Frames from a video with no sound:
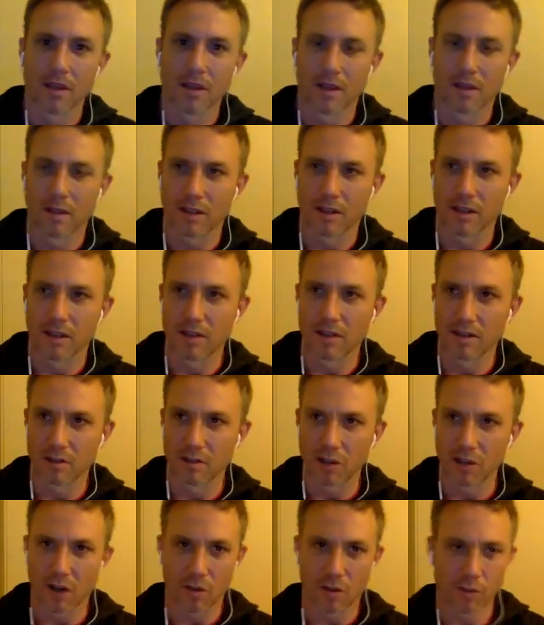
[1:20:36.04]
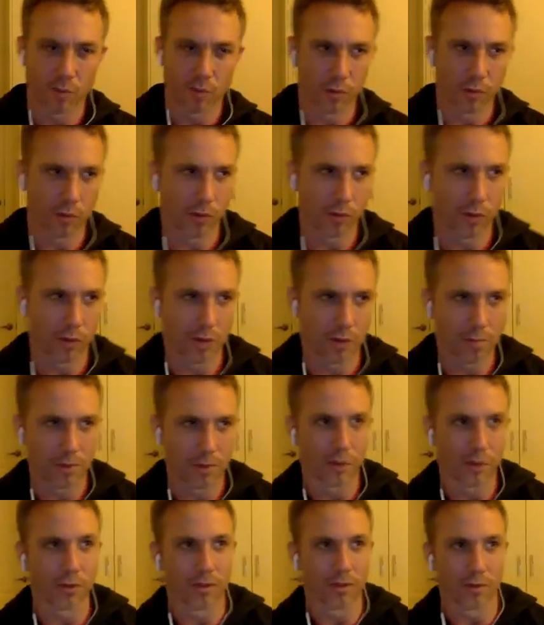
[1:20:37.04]
in, do we want to
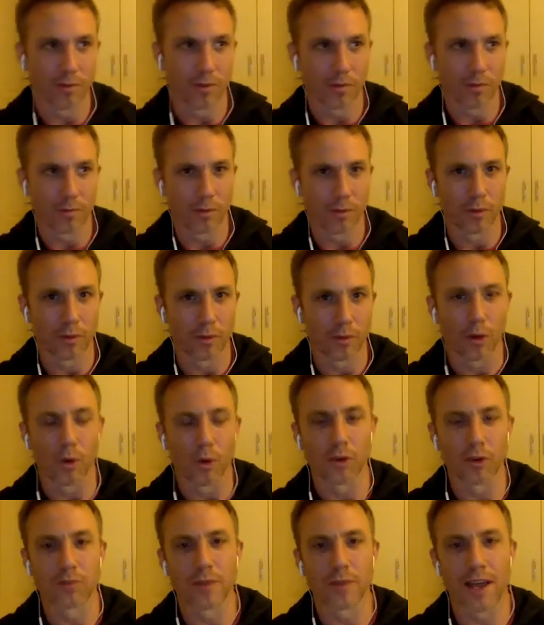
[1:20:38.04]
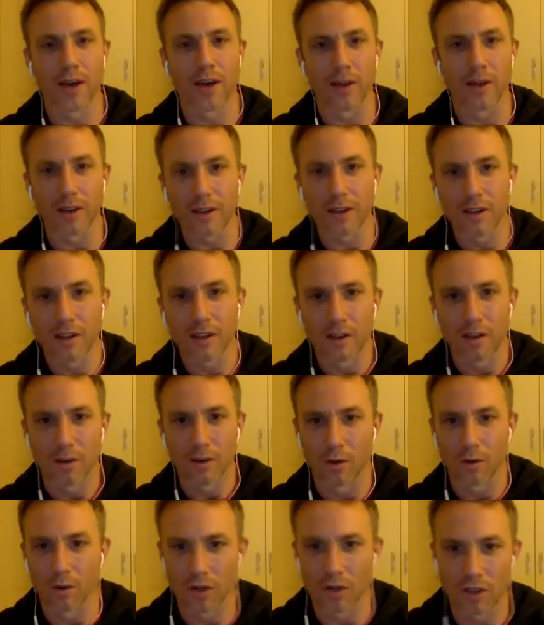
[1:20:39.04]
build the horsepower,
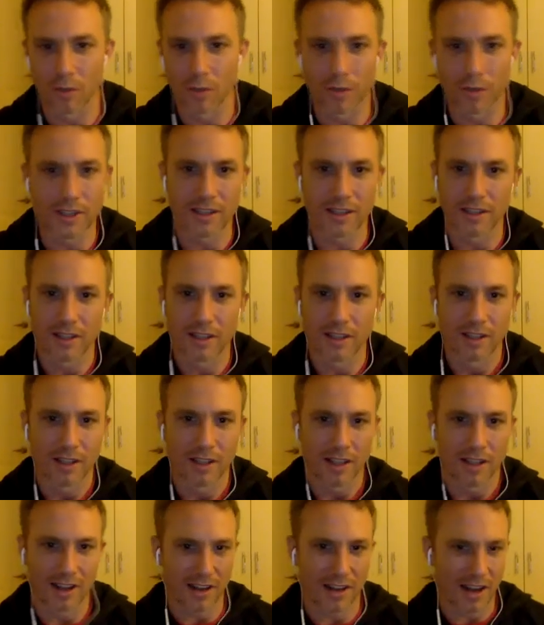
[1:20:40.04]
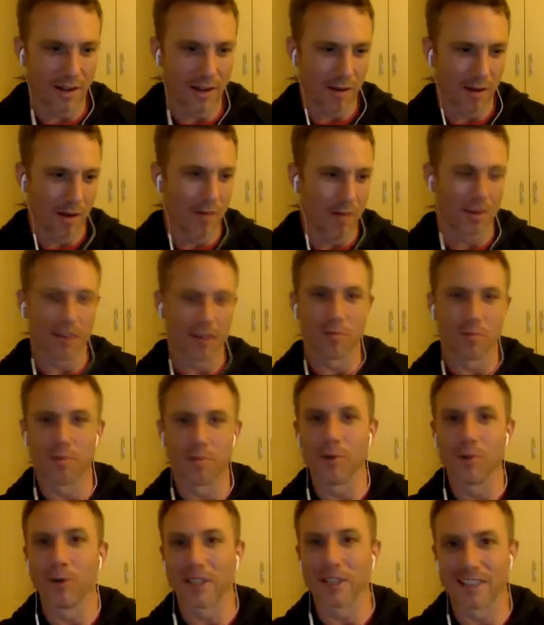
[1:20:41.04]
or can we, and in
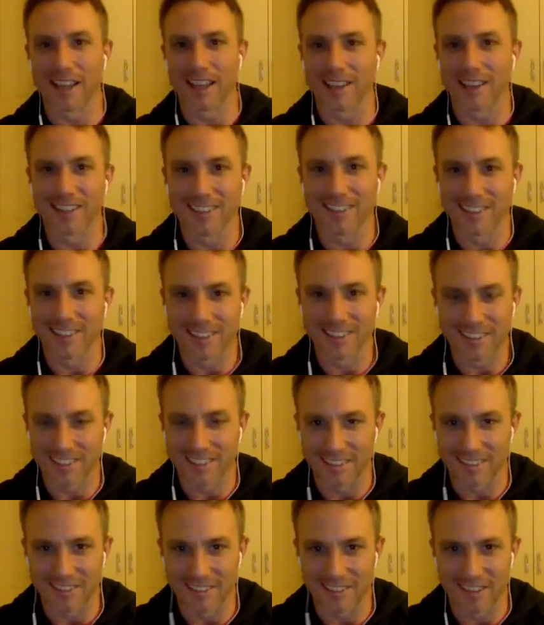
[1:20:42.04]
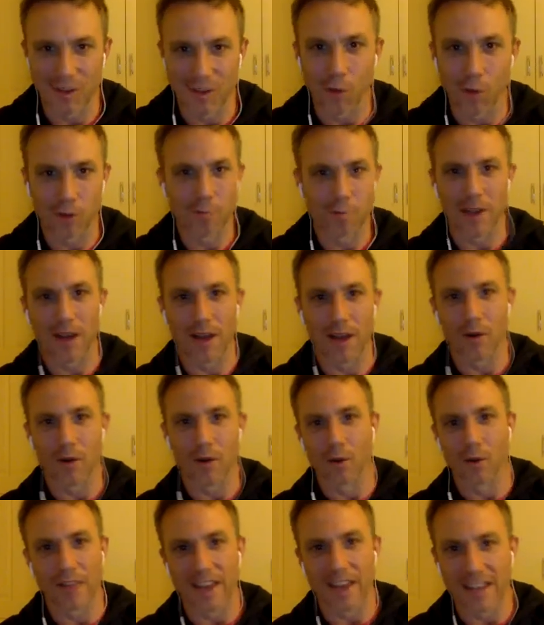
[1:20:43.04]
building that horsepower
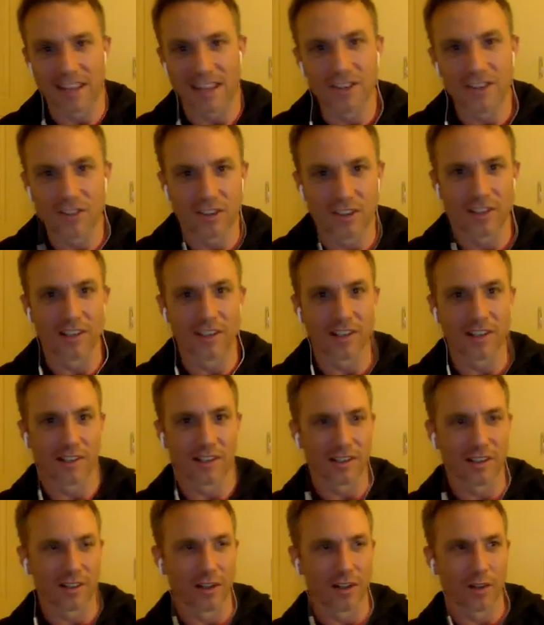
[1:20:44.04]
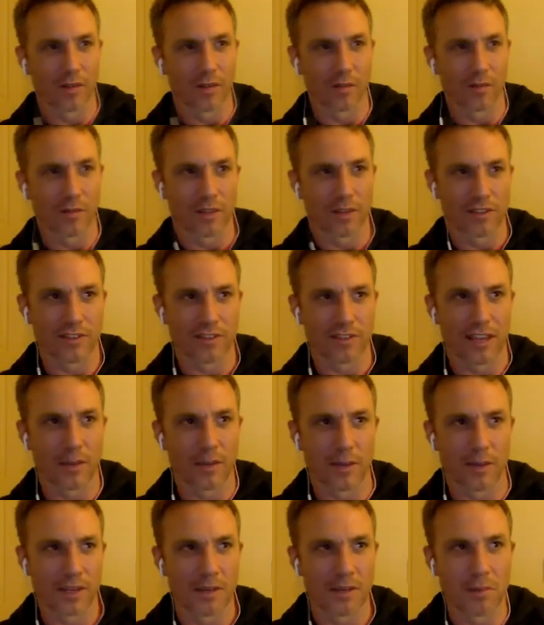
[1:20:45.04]
or that engine, let's say
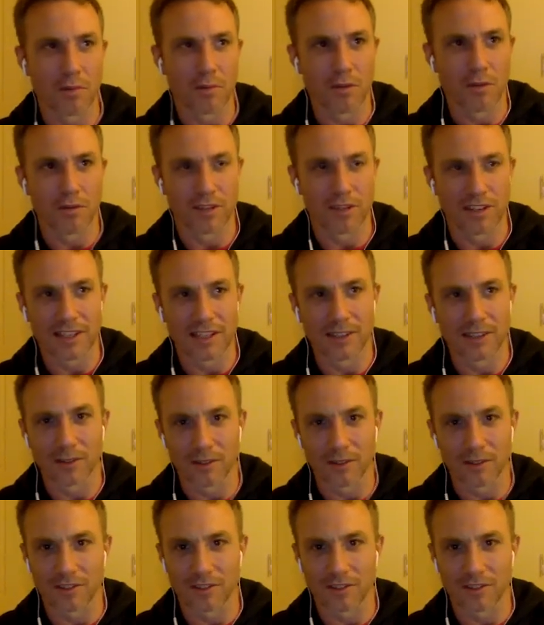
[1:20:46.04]
we can move the needle